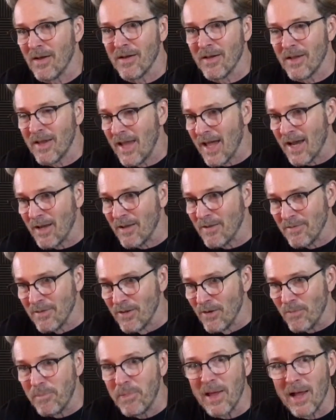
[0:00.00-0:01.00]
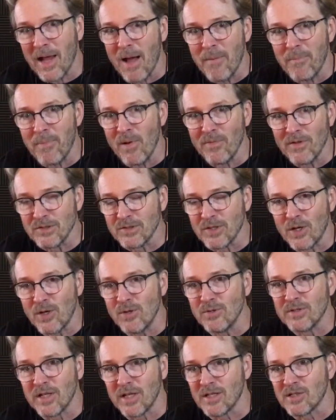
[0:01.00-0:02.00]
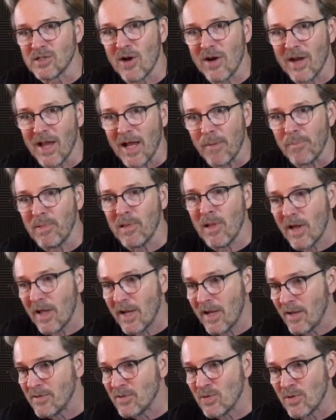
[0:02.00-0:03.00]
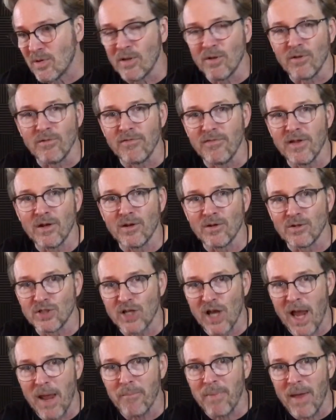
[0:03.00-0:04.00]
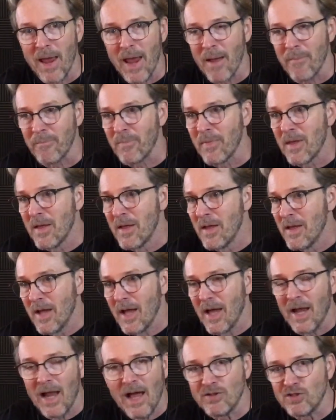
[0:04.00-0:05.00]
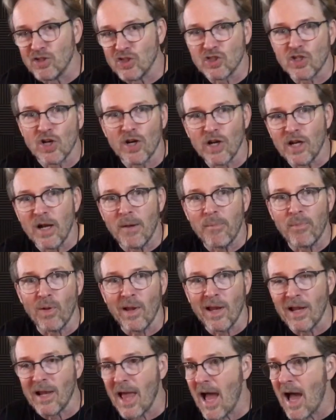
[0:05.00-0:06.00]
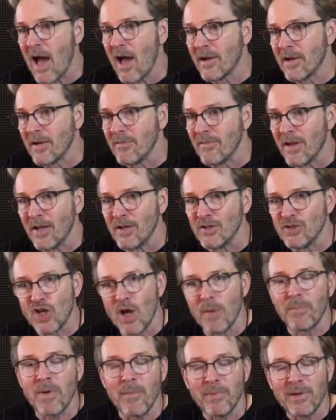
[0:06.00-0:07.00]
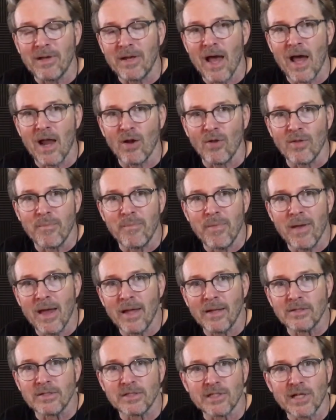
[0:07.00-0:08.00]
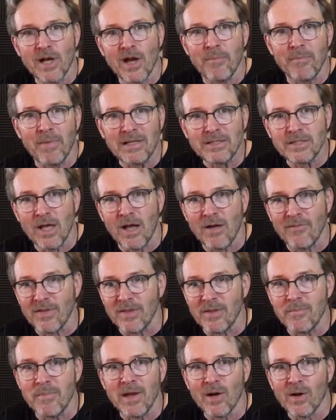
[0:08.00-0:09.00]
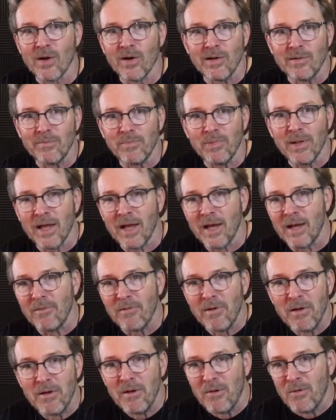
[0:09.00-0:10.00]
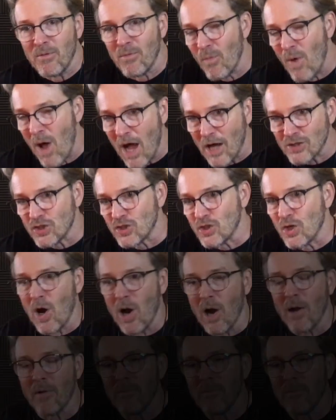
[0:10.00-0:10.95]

He had a little pickup on this acoustic guitar, and I could plug it into a little Fender Champ amp, and I'd just turn it up really loud and jump up and down on the bed and stare at myself in the mirror and play Rockstar.